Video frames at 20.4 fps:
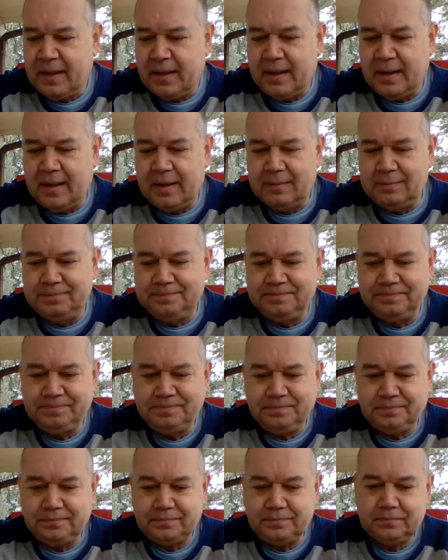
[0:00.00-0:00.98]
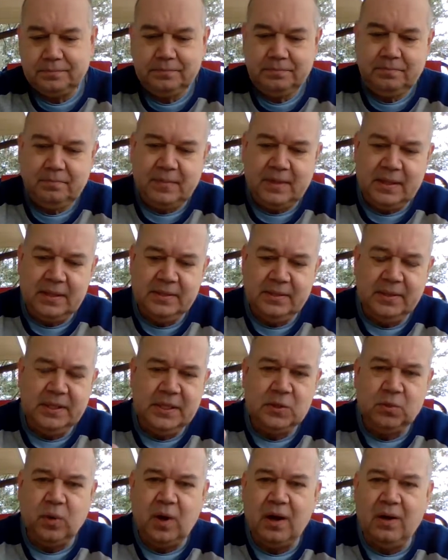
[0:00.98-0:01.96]
Um, so
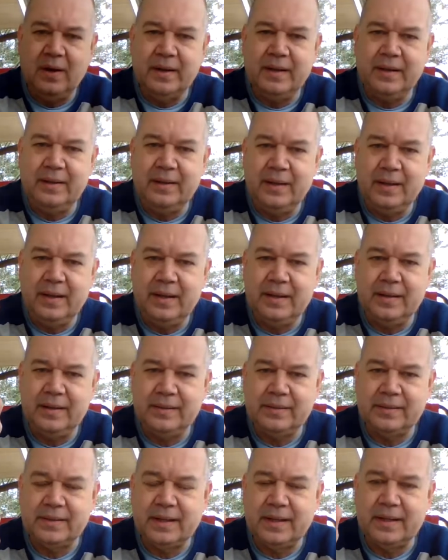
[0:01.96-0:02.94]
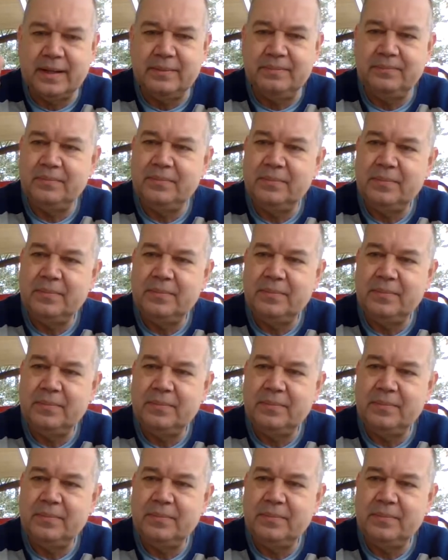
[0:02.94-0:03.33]
this wallet, it uh,